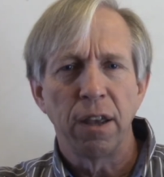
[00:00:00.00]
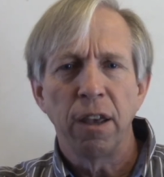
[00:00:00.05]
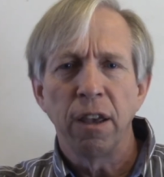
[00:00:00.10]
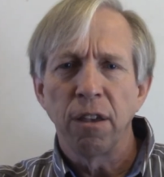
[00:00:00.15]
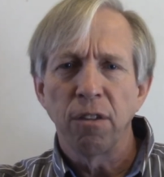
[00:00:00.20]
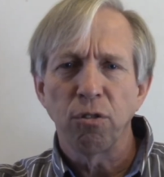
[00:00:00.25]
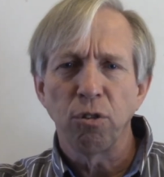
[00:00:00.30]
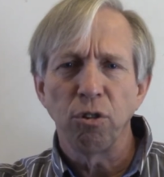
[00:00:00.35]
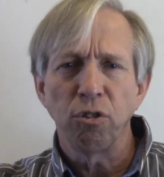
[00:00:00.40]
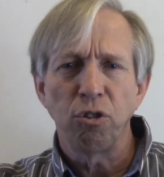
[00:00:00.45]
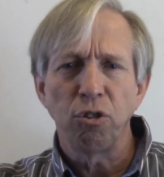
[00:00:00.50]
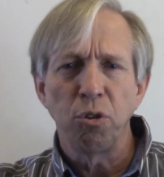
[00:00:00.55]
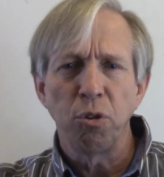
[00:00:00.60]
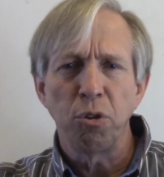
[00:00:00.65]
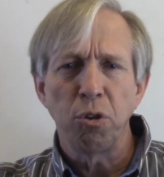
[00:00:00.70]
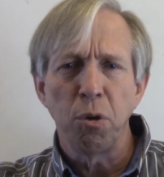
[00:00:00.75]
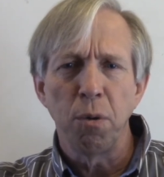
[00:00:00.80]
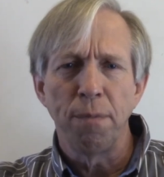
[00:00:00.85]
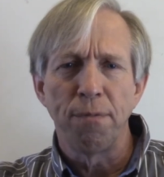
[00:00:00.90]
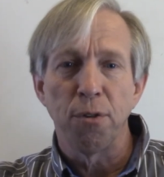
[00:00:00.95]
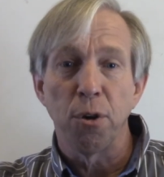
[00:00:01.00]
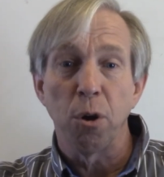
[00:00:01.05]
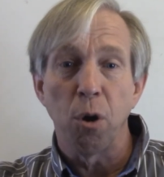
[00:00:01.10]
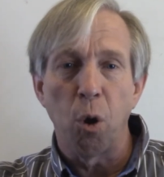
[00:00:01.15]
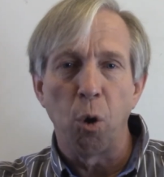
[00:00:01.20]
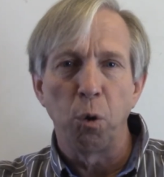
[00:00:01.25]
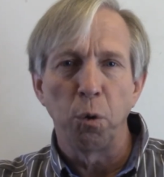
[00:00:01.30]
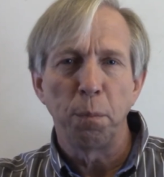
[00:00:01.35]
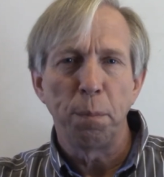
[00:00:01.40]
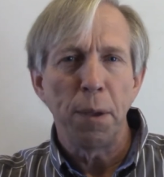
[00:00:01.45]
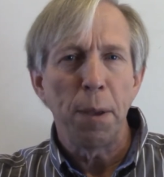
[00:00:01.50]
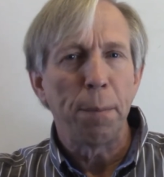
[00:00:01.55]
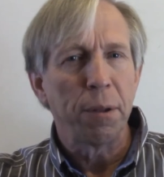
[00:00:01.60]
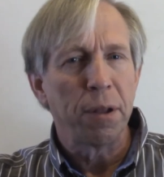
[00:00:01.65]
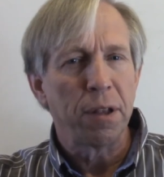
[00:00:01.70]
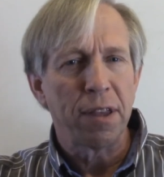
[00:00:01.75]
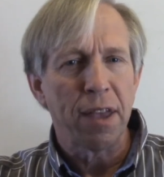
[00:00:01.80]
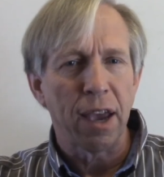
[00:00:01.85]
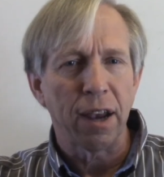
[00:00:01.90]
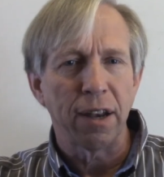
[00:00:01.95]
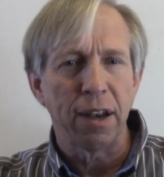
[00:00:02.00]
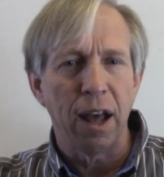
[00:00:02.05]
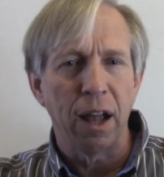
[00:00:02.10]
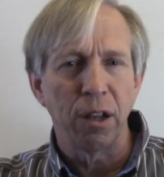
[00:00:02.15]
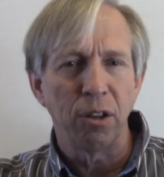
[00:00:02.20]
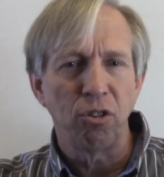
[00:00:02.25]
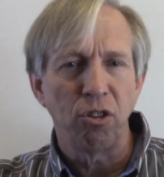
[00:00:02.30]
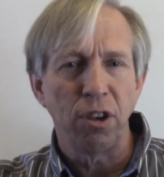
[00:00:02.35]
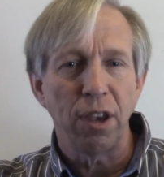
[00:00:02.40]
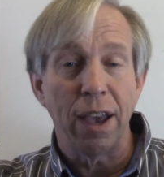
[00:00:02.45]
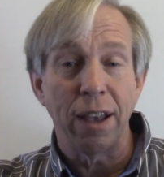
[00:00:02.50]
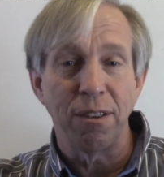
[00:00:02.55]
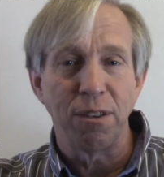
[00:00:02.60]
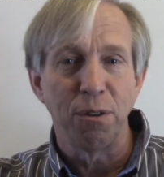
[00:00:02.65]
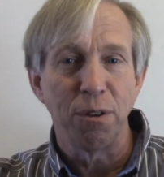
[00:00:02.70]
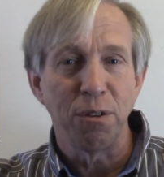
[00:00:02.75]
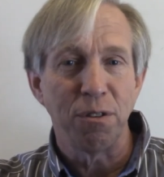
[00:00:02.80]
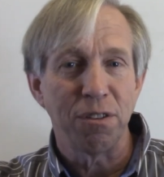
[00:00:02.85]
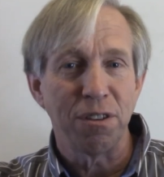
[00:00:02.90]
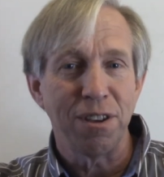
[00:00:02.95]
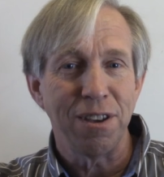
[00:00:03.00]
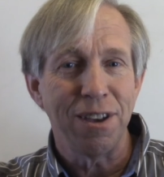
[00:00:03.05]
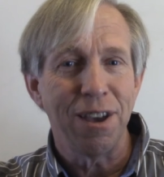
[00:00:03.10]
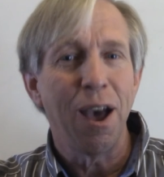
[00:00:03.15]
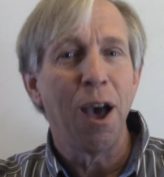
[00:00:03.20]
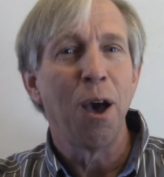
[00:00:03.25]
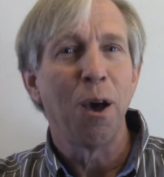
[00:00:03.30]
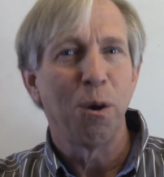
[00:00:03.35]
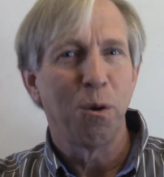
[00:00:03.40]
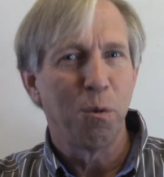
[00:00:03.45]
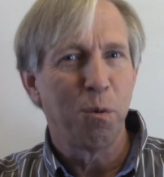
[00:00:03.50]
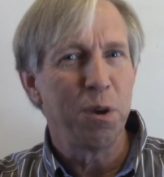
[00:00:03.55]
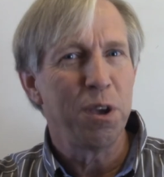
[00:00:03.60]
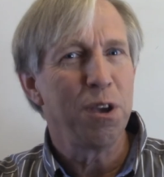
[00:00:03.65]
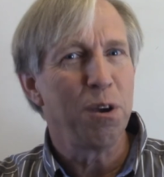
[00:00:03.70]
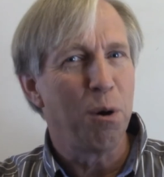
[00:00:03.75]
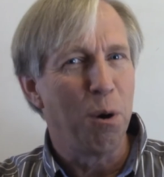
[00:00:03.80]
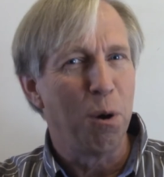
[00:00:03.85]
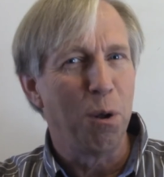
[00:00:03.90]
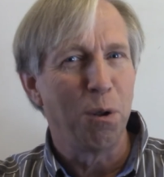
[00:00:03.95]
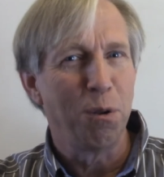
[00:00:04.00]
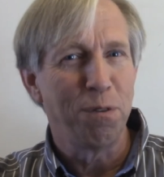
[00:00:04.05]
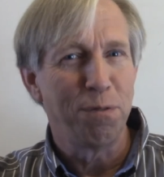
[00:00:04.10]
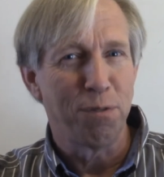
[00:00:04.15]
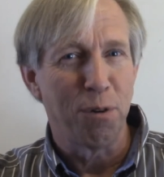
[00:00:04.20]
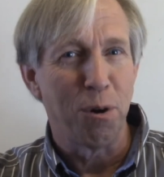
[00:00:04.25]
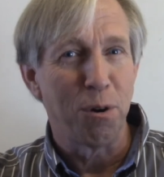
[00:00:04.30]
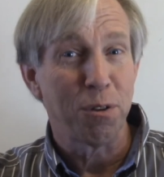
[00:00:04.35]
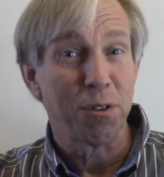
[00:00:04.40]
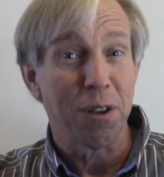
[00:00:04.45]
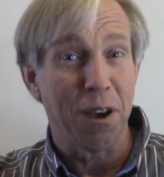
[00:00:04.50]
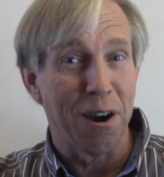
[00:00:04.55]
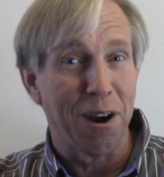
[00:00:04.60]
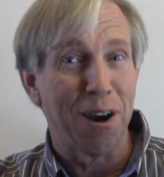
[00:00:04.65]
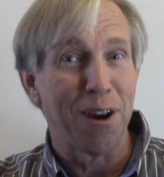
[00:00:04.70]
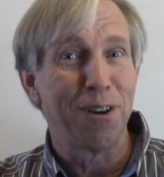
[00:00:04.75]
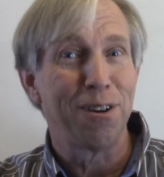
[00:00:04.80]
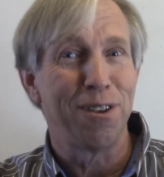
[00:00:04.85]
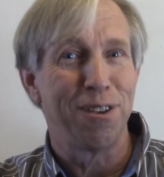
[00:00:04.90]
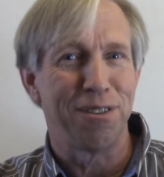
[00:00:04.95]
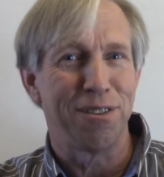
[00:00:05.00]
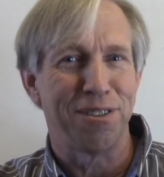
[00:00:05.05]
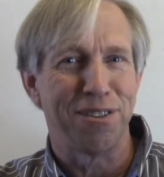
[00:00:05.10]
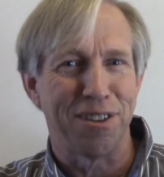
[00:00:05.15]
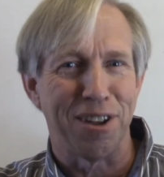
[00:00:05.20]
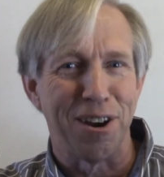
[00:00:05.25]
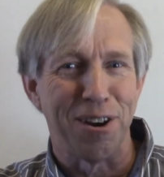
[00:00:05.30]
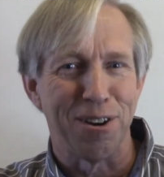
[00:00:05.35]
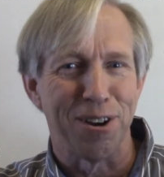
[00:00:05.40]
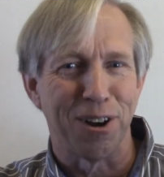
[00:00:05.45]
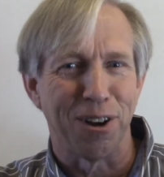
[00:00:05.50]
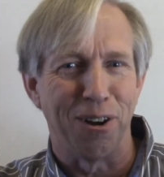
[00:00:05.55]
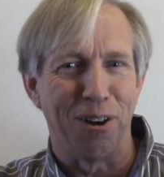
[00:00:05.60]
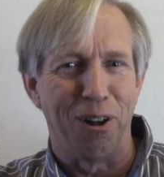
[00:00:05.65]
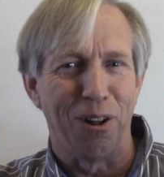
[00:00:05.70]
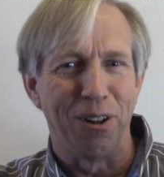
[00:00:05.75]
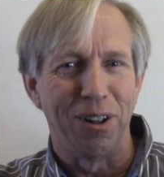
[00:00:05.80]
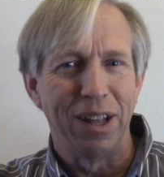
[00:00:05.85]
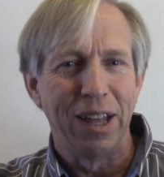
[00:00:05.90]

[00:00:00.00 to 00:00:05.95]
Search YouTube for old people in technology, and you'll see we old folks are hysterical.